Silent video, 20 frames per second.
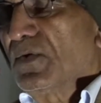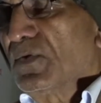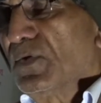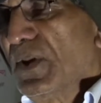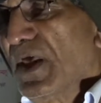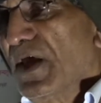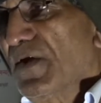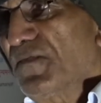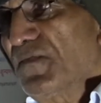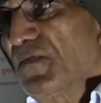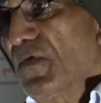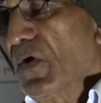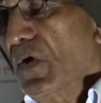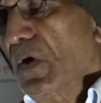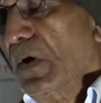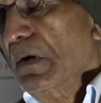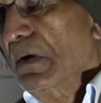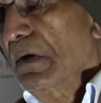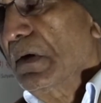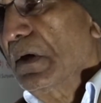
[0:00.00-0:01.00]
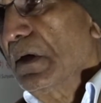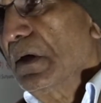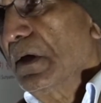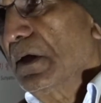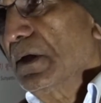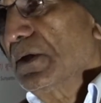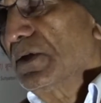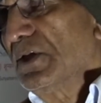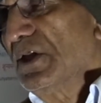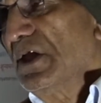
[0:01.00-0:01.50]
Therefore,
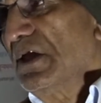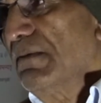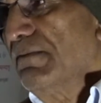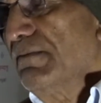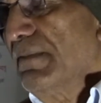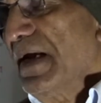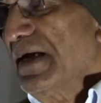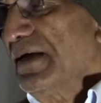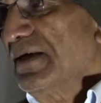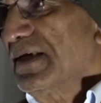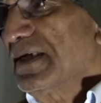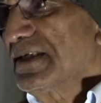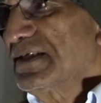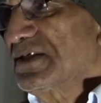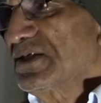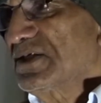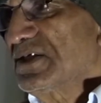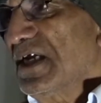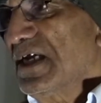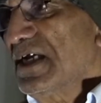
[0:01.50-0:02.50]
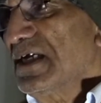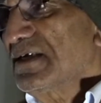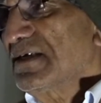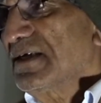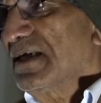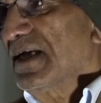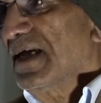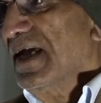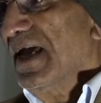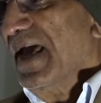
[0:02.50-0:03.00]
the mental state
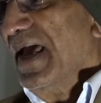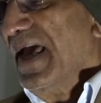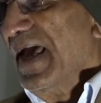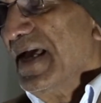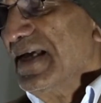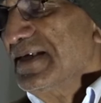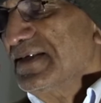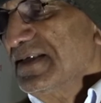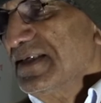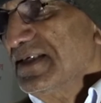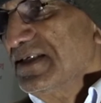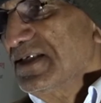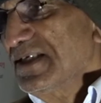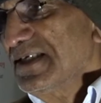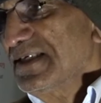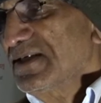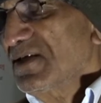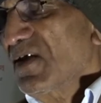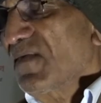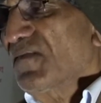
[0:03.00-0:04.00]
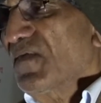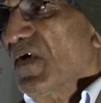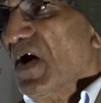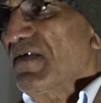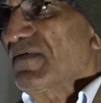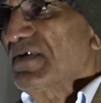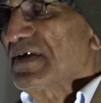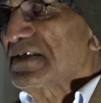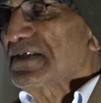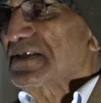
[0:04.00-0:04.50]
as it is of
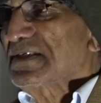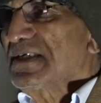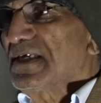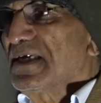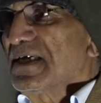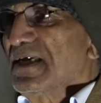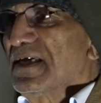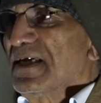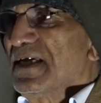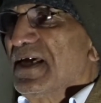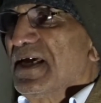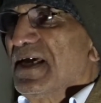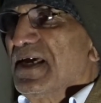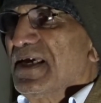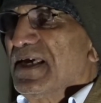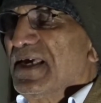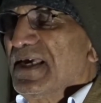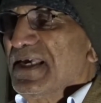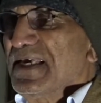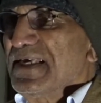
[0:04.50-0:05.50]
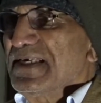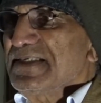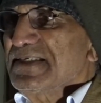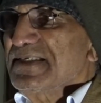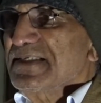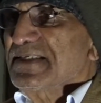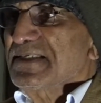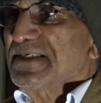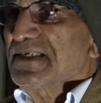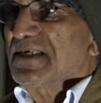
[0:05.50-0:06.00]
ours
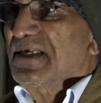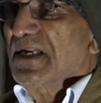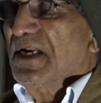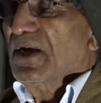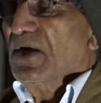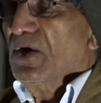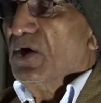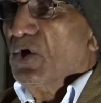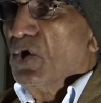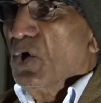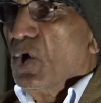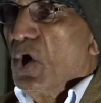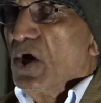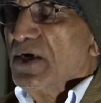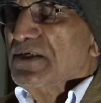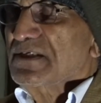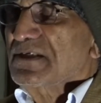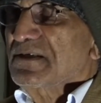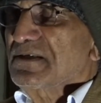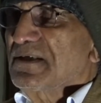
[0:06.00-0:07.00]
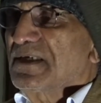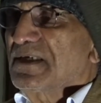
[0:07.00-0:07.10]
is not